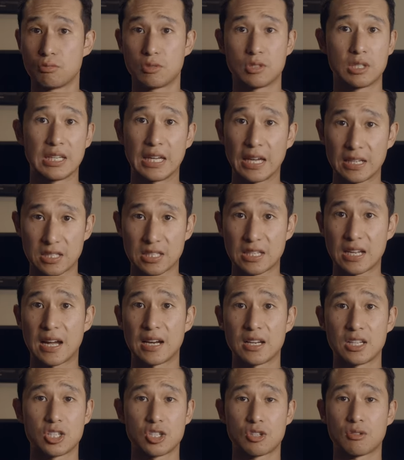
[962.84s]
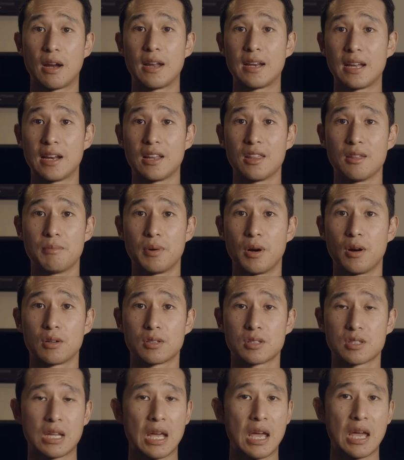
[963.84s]
to get started straight out of the
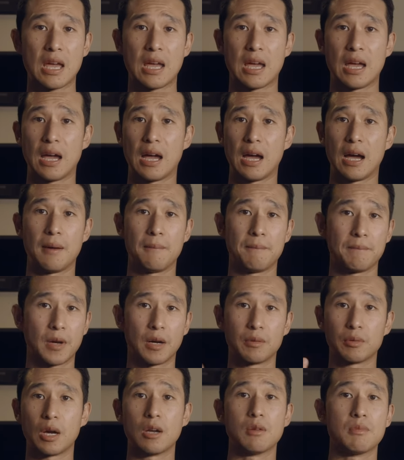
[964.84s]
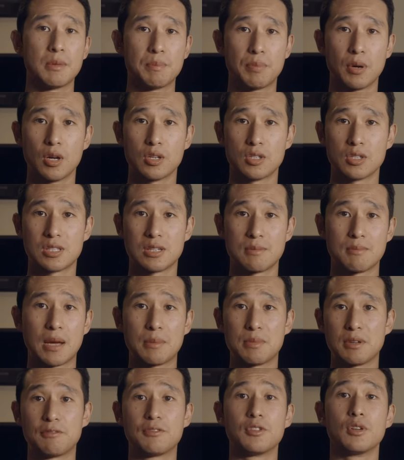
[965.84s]
box. Um, I'm going to be purchasing
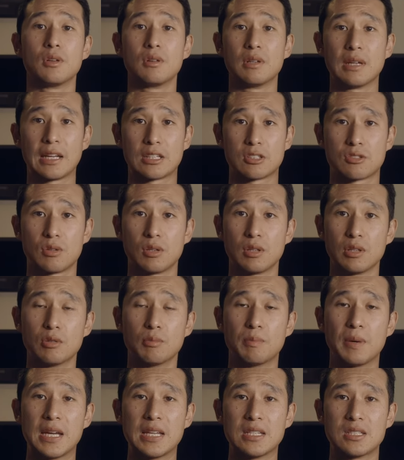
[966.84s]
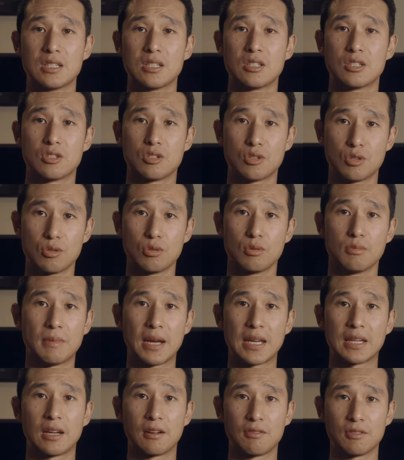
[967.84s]
maybe a few extra little pieces to
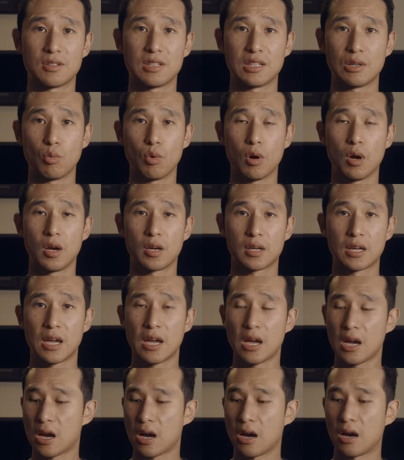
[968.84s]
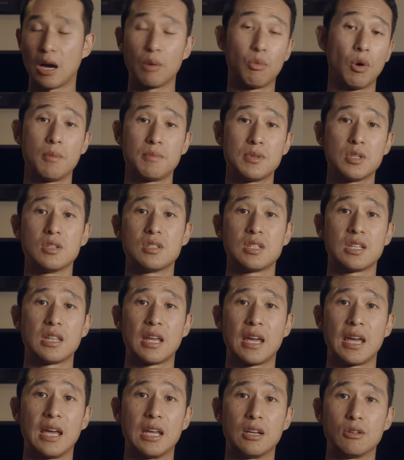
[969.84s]
make everything work. I won't be using
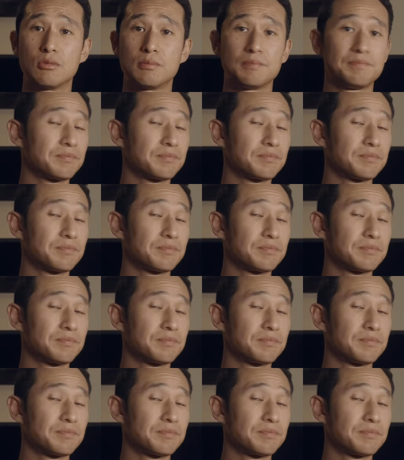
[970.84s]
the handle.